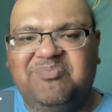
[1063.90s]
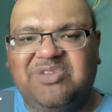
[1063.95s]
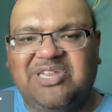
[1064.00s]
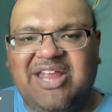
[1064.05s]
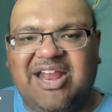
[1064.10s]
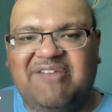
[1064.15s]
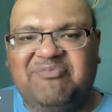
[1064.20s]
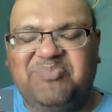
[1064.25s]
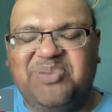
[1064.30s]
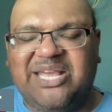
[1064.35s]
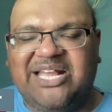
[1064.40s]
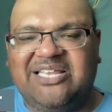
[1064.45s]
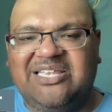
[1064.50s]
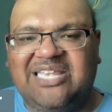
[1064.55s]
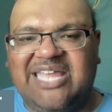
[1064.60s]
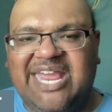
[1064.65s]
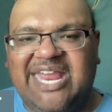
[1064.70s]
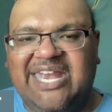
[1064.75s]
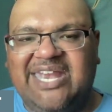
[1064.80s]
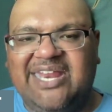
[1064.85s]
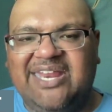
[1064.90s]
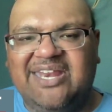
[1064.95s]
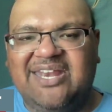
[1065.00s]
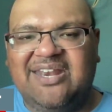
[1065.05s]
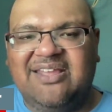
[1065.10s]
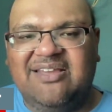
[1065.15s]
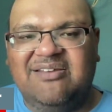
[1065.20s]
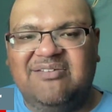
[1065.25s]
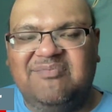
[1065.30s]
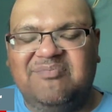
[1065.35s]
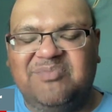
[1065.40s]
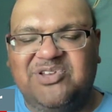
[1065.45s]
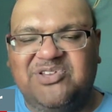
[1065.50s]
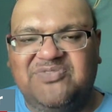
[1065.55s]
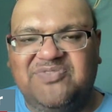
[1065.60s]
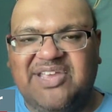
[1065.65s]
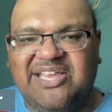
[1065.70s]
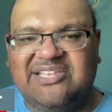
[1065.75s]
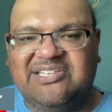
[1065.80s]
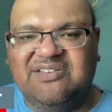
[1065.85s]
Draft pick late in
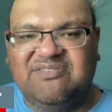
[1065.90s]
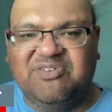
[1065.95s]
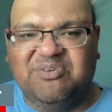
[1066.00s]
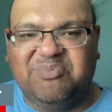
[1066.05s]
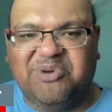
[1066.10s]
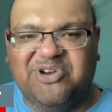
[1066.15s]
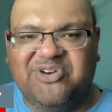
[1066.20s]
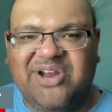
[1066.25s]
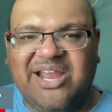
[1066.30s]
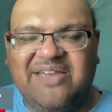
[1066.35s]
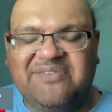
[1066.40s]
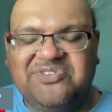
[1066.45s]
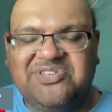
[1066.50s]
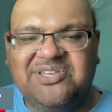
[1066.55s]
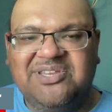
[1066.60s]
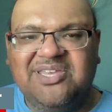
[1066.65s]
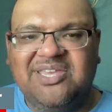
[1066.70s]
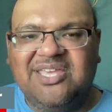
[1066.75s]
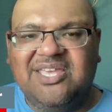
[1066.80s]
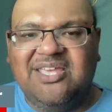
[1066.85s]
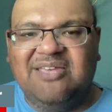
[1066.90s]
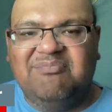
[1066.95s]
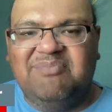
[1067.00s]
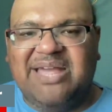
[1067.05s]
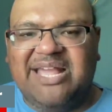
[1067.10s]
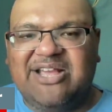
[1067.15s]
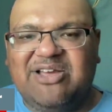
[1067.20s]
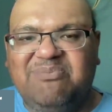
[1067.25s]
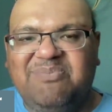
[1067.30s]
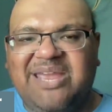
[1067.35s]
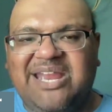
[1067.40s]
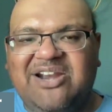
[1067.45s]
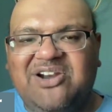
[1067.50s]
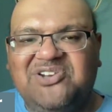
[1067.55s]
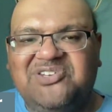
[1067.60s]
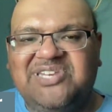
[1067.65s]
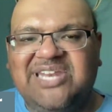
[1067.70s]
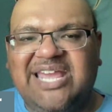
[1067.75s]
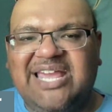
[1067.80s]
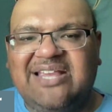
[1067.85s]
most fantasy football drafts. Michael
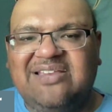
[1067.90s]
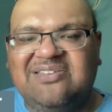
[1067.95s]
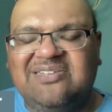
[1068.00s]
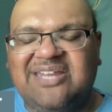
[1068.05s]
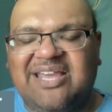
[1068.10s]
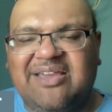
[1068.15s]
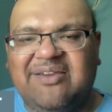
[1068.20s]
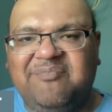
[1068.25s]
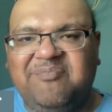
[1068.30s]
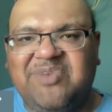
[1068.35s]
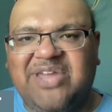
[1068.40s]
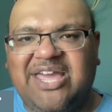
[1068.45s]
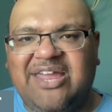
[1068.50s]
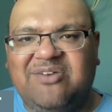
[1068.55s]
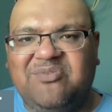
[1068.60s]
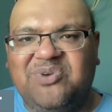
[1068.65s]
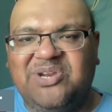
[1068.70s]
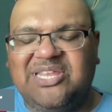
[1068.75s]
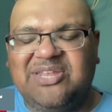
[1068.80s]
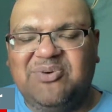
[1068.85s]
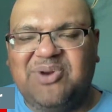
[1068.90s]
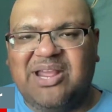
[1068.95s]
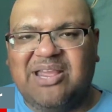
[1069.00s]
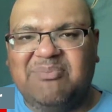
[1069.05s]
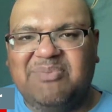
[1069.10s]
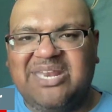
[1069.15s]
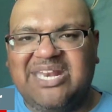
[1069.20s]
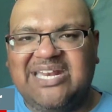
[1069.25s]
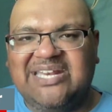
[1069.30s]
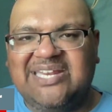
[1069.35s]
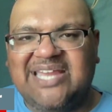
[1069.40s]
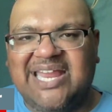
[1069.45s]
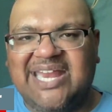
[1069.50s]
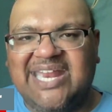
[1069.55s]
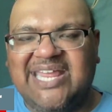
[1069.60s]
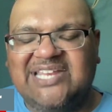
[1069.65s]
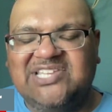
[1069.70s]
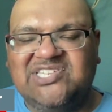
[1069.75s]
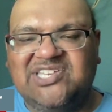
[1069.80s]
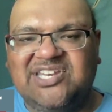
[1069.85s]
Mayer's next. I'm not really recommending
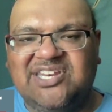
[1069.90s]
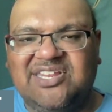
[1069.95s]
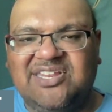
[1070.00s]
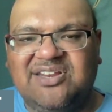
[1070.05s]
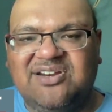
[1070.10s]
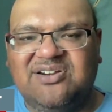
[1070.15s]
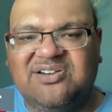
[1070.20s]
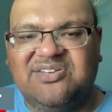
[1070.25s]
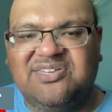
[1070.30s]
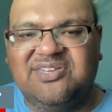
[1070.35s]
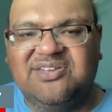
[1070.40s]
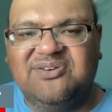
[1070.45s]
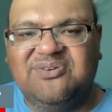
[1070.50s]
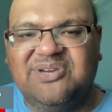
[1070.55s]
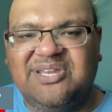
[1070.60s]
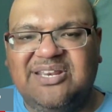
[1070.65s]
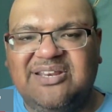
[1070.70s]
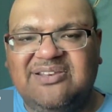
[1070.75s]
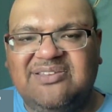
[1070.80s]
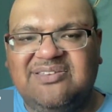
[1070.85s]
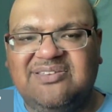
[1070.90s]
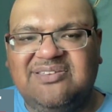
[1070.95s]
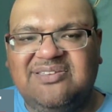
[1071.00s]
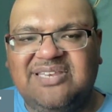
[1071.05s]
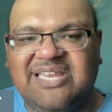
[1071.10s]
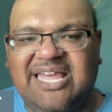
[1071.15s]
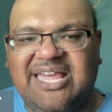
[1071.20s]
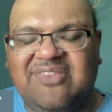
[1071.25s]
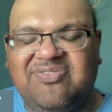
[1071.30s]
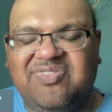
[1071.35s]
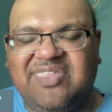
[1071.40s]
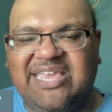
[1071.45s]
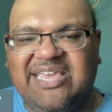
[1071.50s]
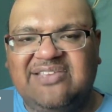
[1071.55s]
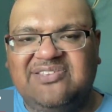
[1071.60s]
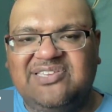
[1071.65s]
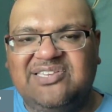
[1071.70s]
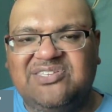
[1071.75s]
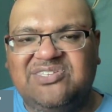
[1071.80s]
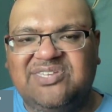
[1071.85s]
tight ends into year 2, and it's not the
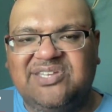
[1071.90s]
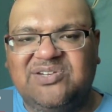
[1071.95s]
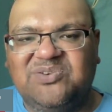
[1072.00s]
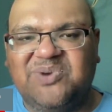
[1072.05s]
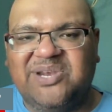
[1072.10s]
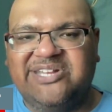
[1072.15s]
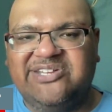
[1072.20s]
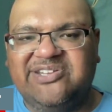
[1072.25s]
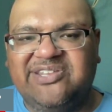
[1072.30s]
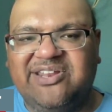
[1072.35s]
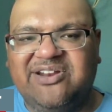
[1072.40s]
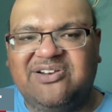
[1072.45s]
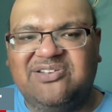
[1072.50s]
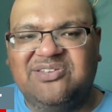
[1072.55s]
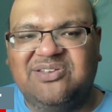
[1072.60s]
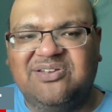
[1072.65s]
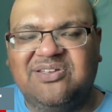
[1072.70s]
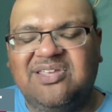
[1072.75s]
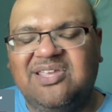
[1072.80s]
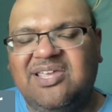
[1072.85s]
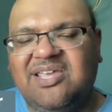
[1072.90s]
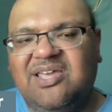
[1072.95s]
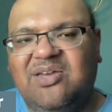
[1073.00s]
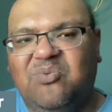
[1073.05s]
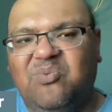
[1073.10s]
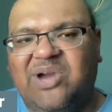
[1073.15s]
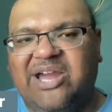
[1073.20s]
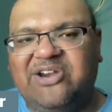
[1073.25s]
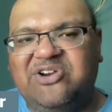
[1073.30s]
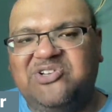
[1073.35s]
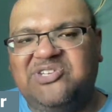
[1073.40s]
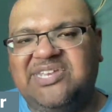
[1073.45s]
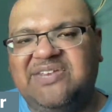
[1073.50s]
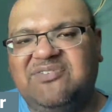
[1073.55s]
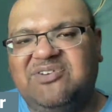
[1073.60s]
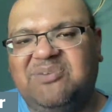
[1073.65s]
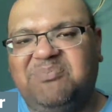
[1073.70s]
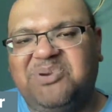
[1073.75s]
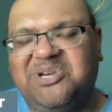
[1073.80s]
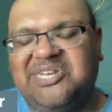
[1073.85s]
easiest situation there. It's a wide
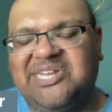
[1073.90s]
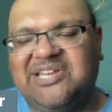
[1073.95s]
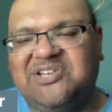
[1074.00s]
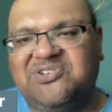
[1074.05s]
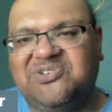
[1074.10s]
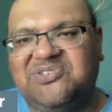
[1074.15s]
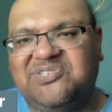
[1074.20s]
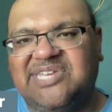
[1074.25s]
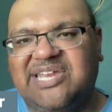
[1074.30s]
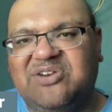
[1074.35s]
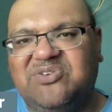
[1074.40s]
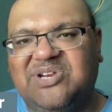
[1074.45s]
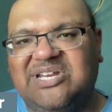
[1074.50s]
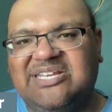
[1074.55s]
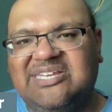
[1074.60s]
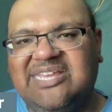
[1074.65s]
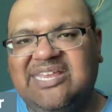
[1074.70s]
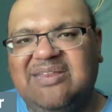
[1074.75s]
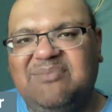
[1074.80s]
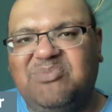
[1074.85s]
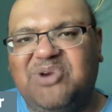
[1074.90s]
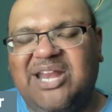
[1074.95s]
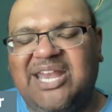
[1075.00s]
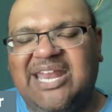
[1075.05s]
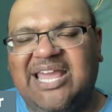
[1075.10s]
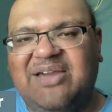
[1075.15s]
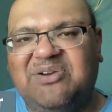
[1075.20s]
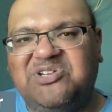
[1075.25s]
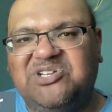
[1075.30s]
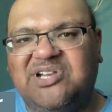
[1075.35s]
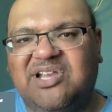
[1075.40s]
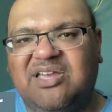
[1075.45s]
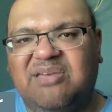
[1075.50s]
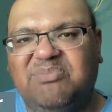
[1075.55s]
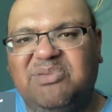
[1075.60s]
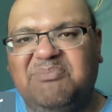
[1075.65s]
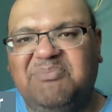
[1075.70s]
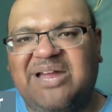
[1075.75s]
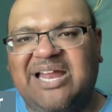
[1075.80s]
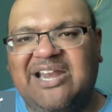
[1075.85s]
receiver potential-centric team right now.
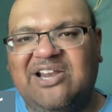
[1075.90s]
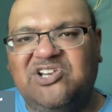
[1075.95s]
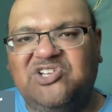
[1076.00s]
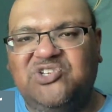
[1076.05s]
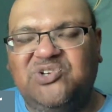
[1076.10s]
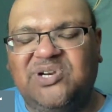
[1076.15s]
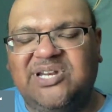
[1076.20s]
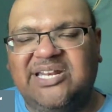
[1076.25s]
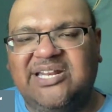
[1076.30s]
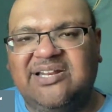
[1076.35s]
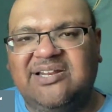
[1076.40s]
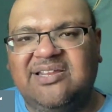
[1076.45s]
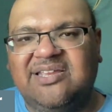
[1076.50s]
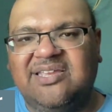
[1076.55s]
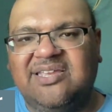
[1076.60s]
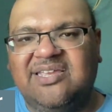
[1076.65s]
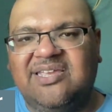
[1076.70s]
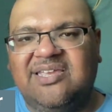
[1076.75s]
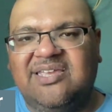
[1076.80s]
Jacoby Myers joining